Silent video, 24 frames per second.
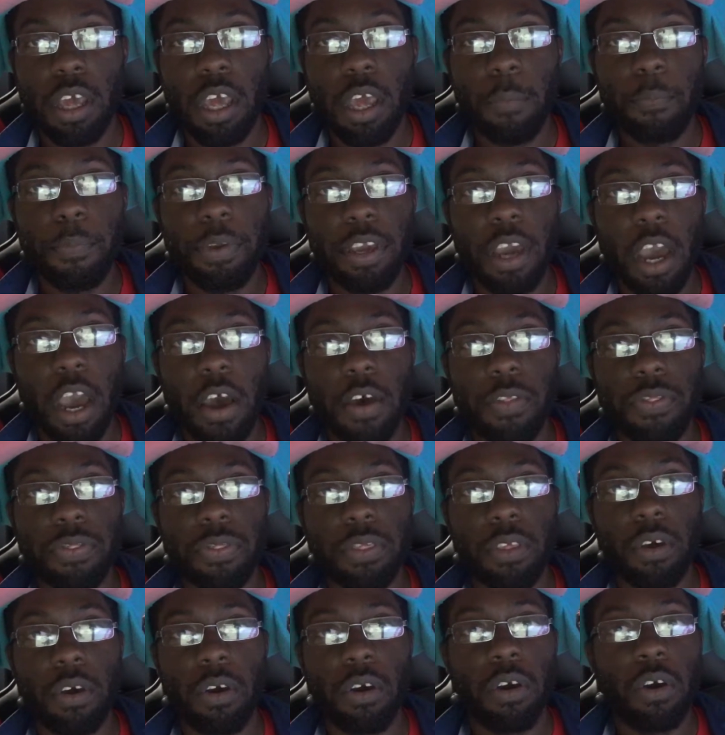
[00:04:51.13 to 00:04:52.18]
Because
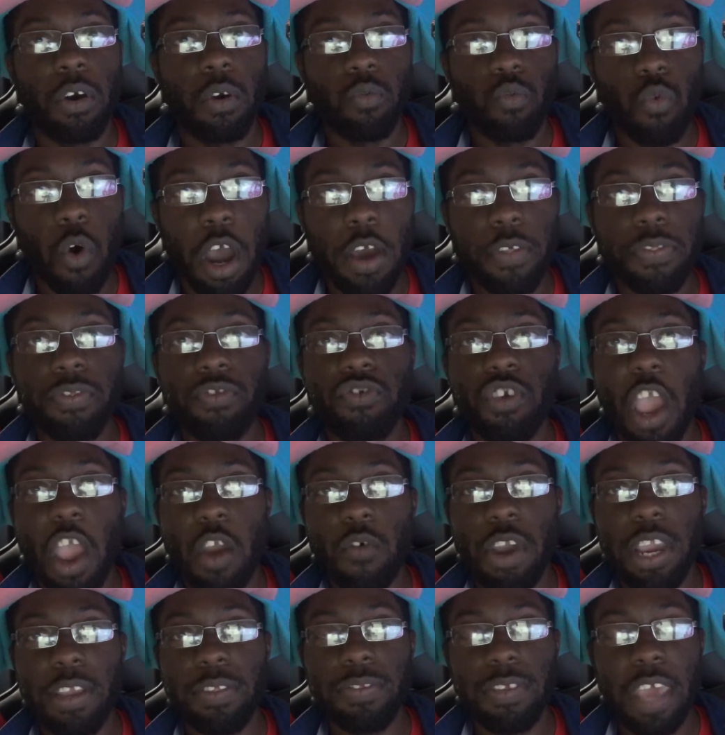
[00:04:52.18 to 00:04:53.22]
once
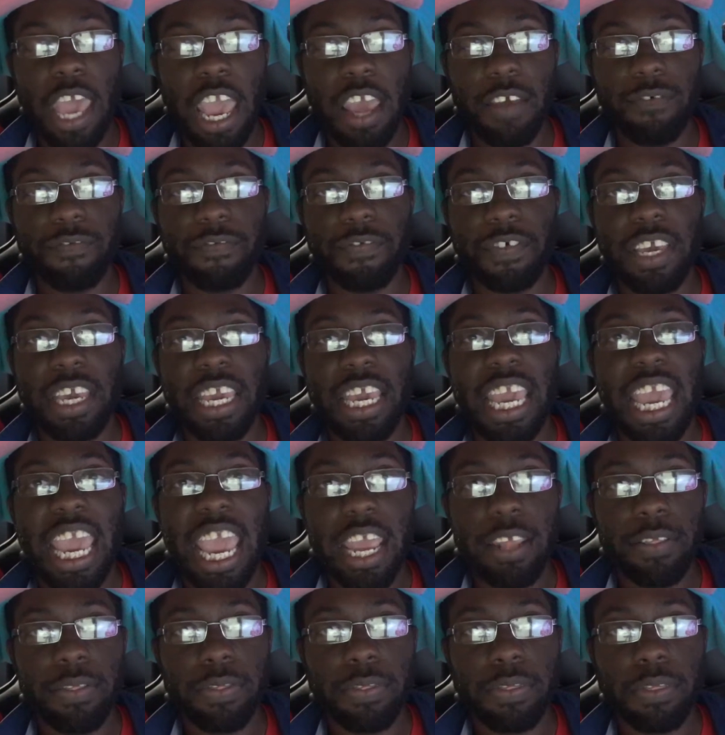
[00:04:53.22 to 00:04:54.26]
January 10th
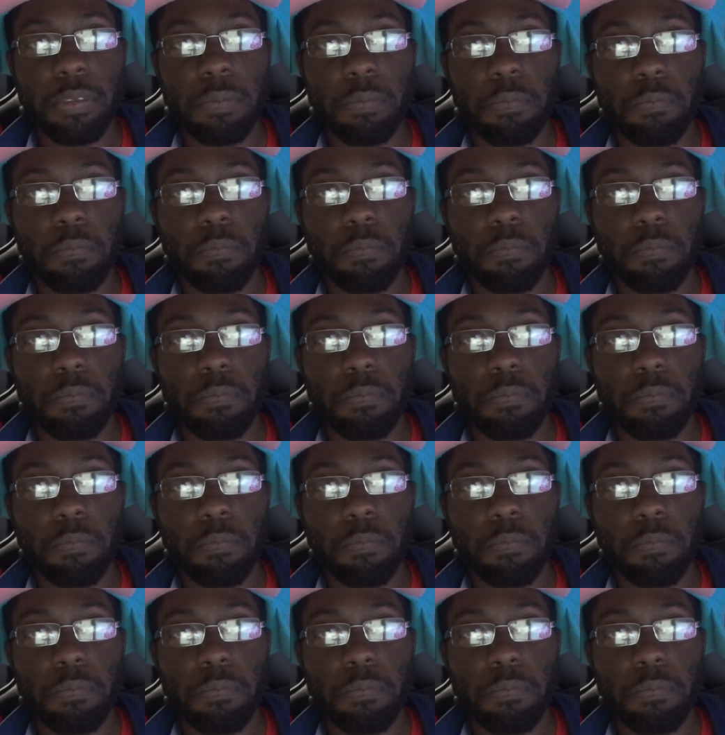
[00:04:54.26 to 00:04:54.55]
hits,